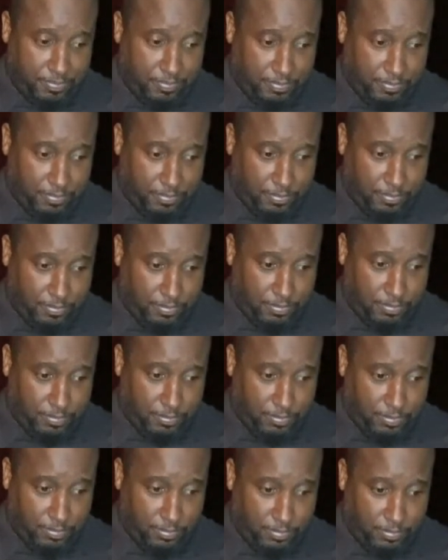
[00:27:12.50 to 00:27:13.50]

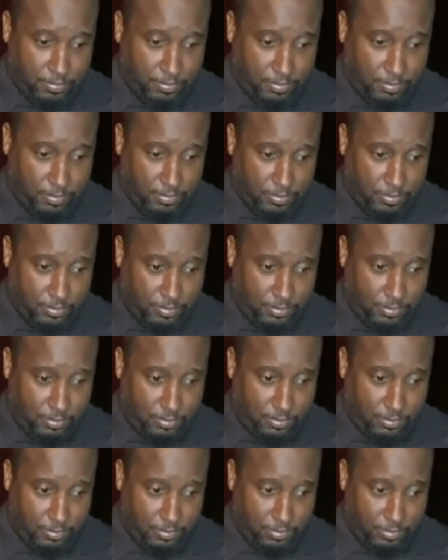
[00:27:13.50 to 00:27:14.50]

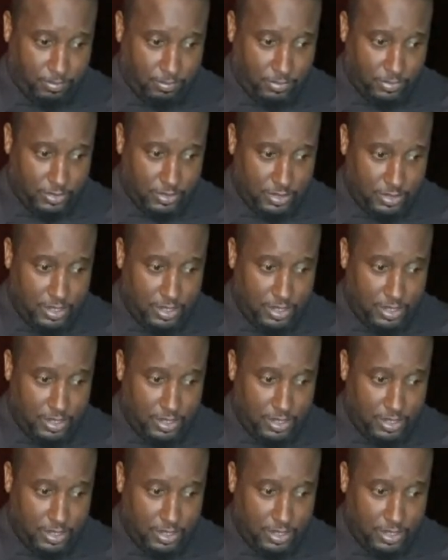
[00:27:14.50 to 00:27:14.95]
Nobody speaks.